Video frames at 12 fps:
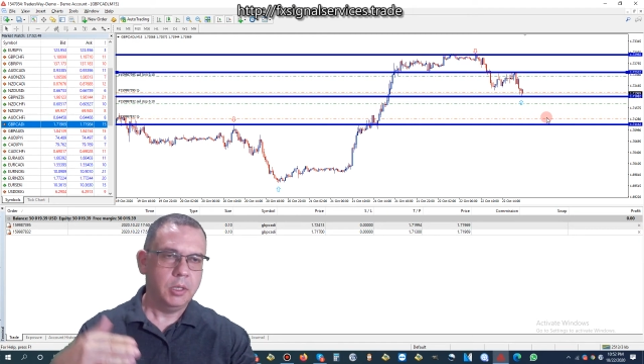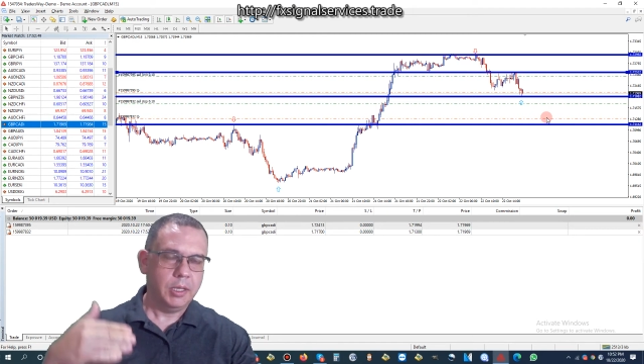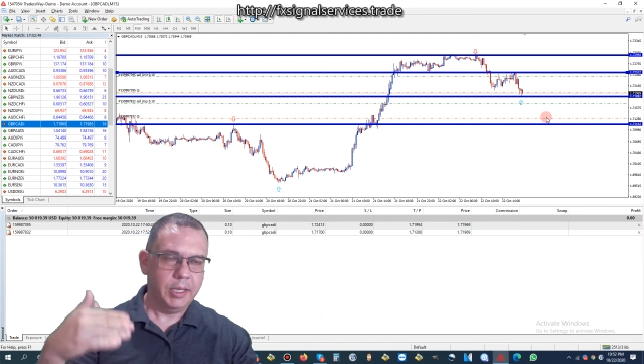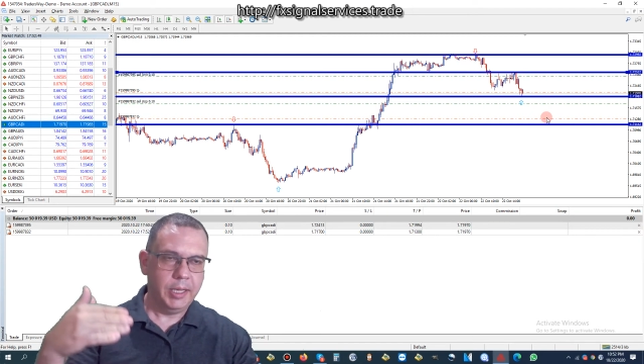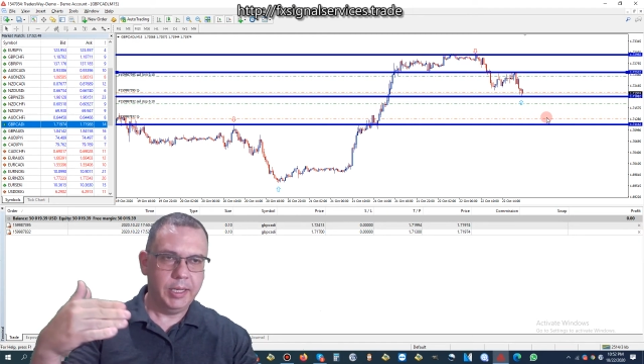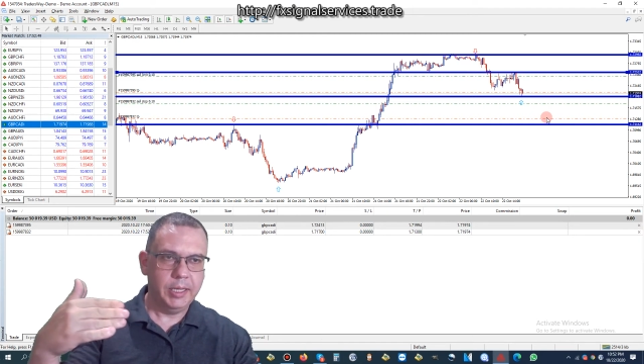
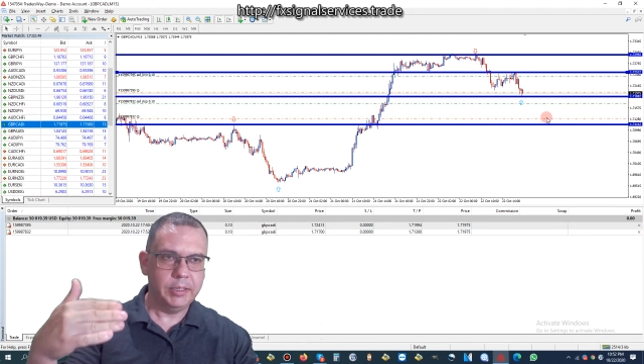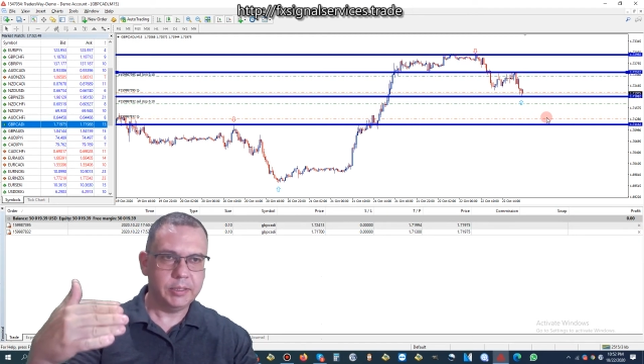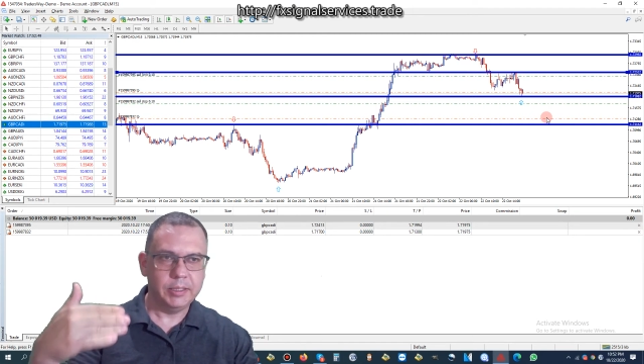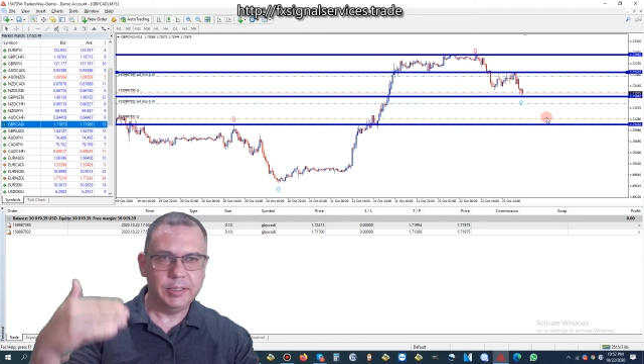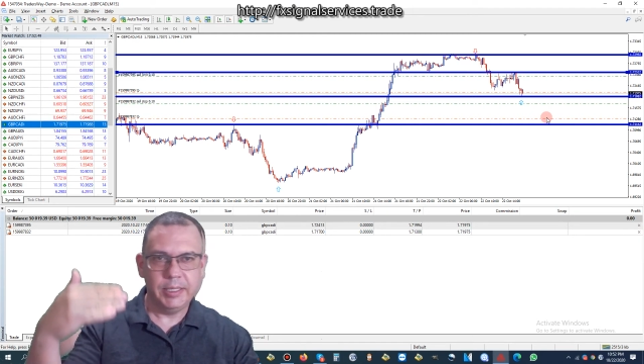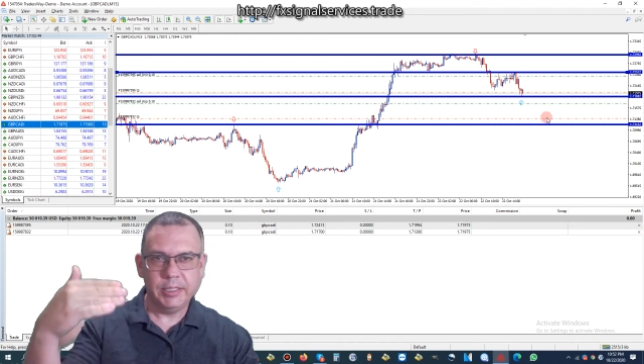And
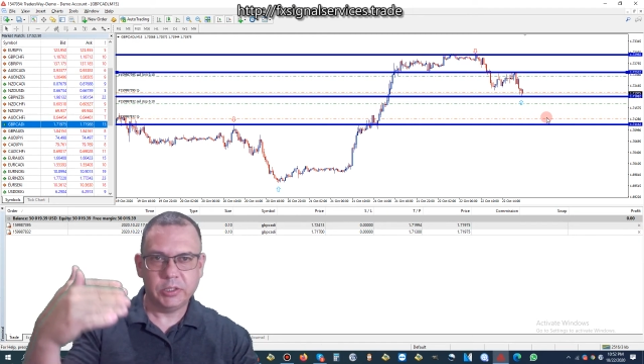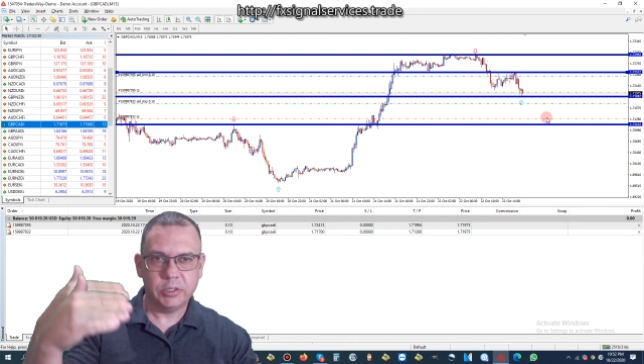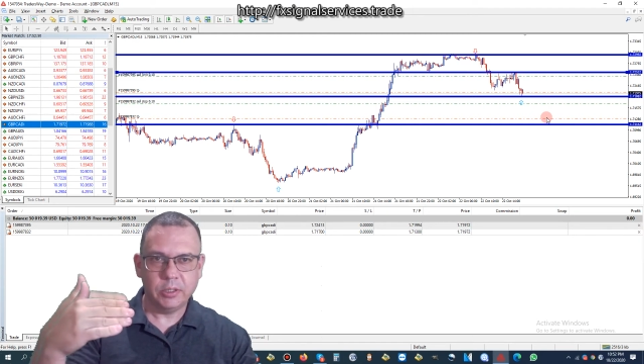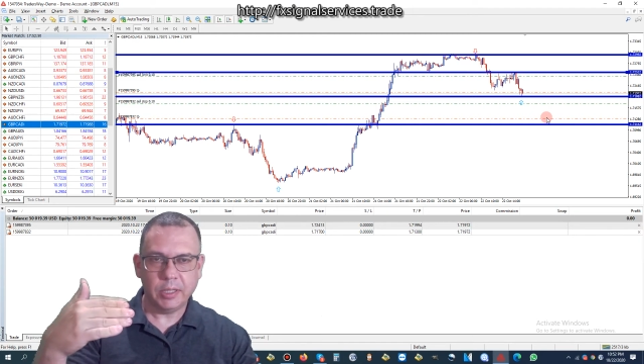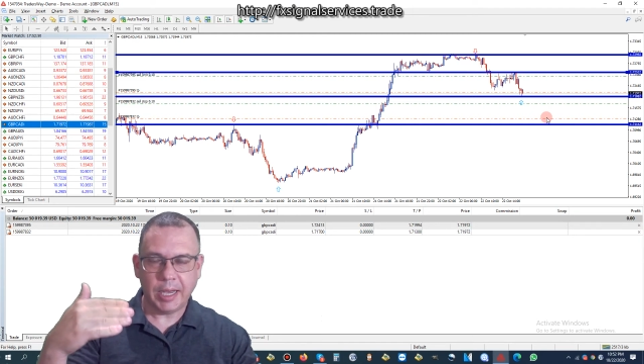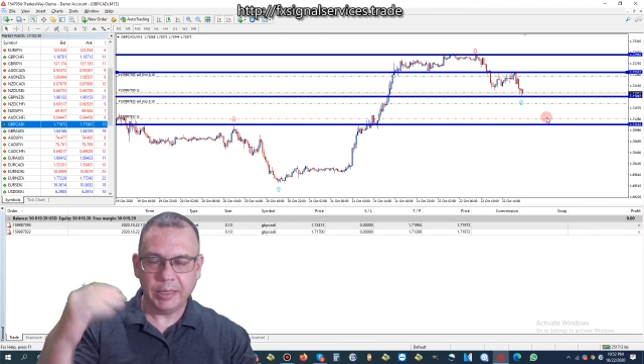these,
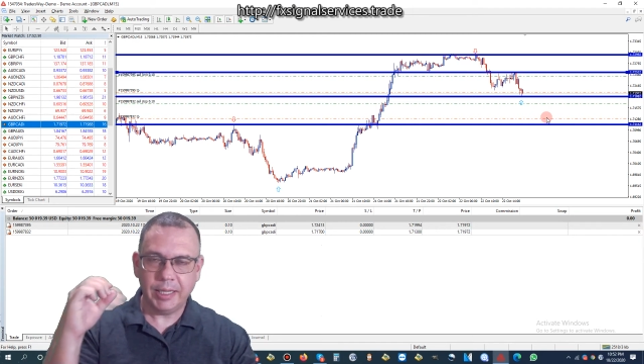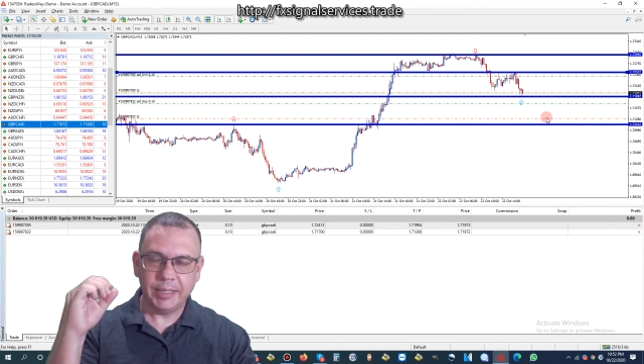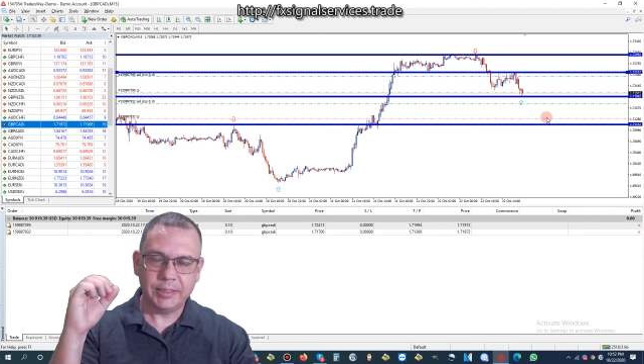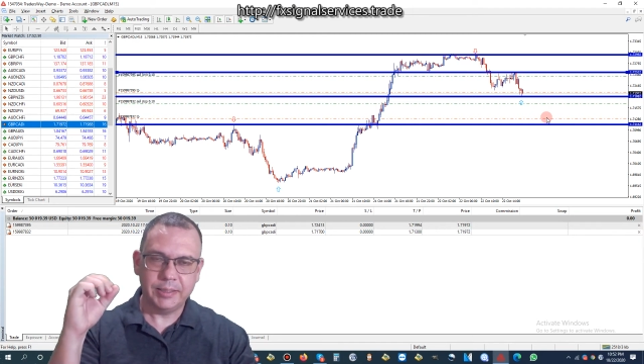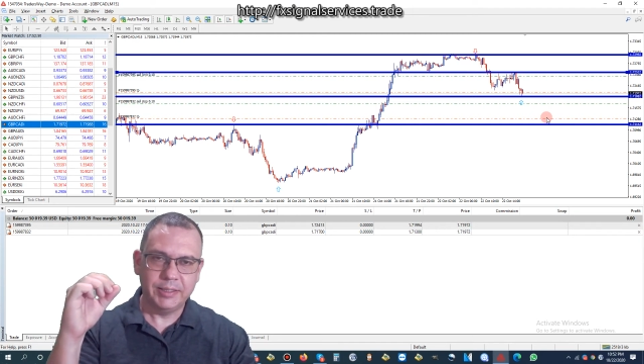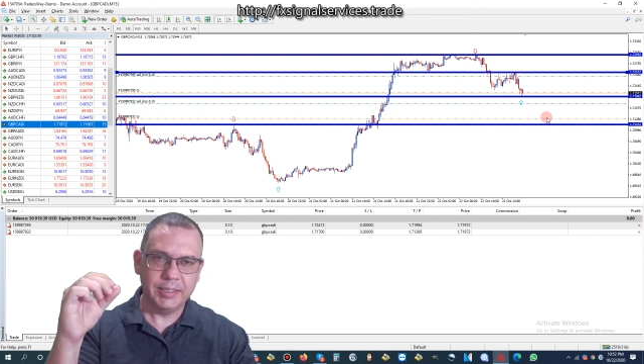I like
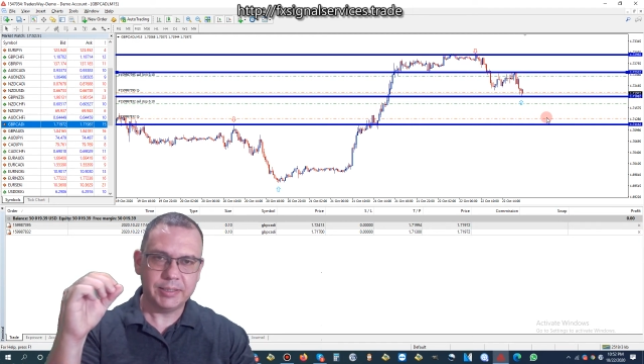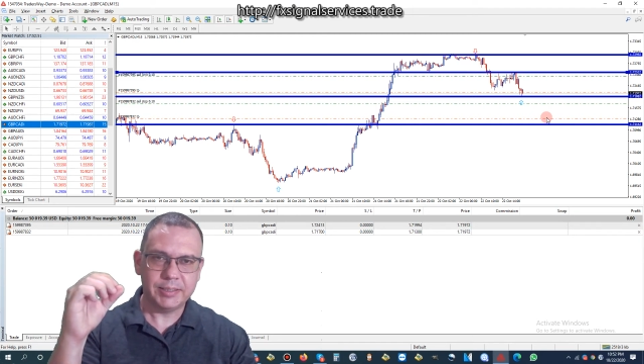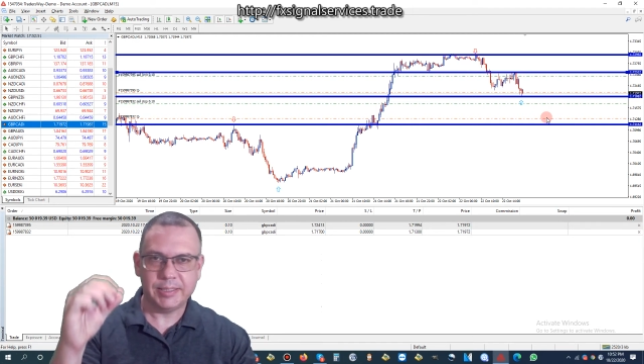this